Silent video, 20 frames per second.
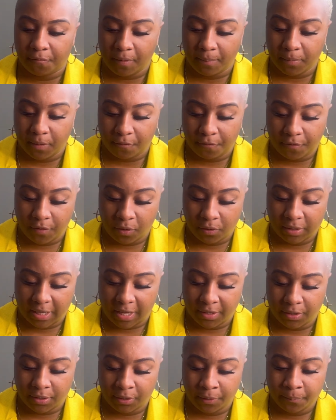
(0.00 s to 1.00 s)
from the faux
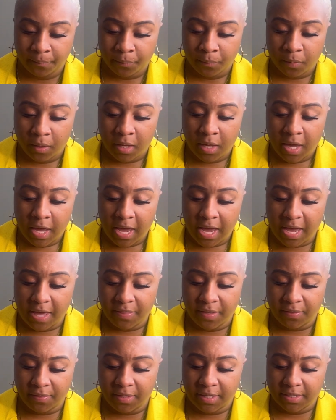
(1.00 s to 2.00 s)
leather. And
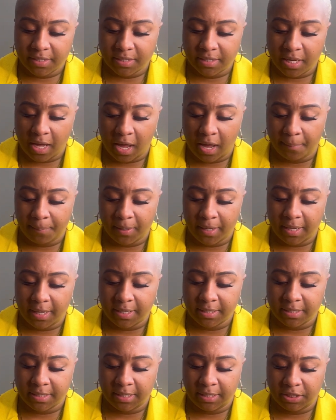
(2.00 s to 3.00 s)
then this top
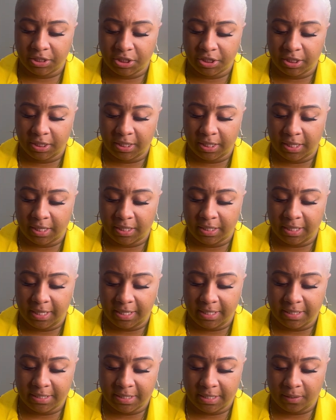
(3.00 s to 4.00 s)
is the Shein
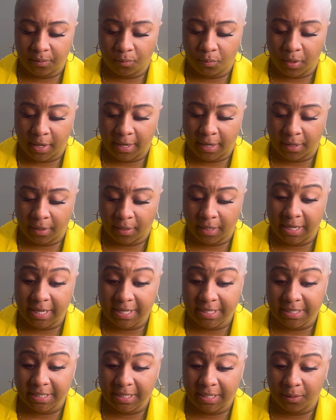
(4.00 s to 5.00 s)
easy
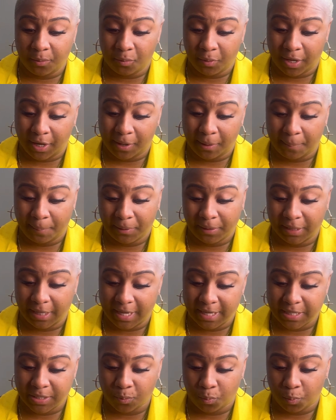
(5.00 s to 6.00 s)
wear
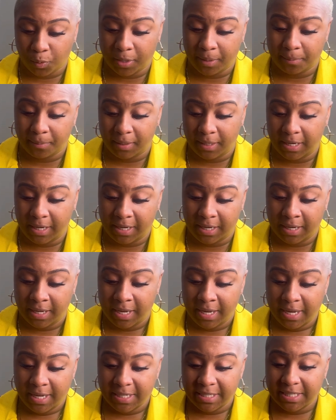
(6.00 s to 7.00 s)
plus rib
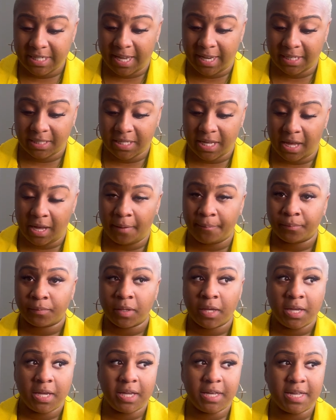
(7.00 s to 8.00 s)
knit tank top.
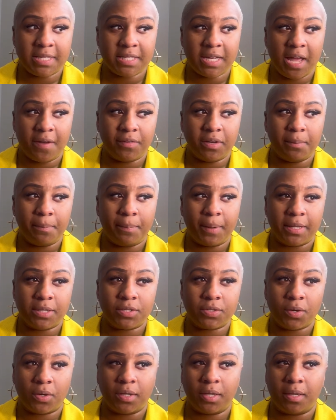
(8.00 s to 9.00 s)
It doesn't have any
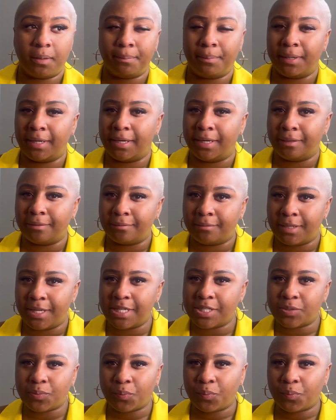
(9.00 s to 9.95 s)
buttons on it, but it's